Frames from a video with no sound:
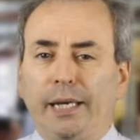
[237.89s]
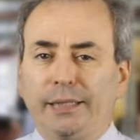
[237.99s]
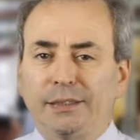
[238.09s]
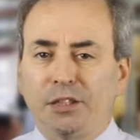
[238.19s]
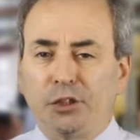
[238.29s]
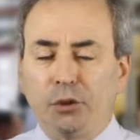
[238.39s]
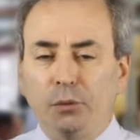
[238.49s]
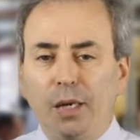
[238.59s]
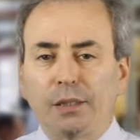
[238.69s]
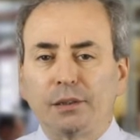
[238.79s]
is that
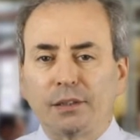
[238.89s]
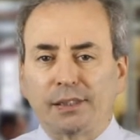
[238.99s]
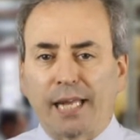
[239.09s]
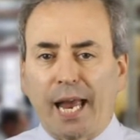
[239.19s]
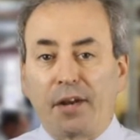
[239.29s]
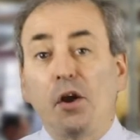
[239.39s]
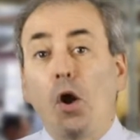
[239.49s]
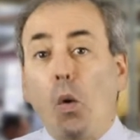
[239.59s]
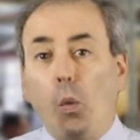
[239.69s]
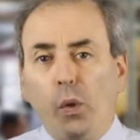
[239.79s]
you understand
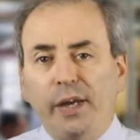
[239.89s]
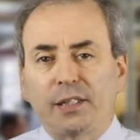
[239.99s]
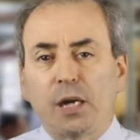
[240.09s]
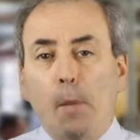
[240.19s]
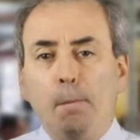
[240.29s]
which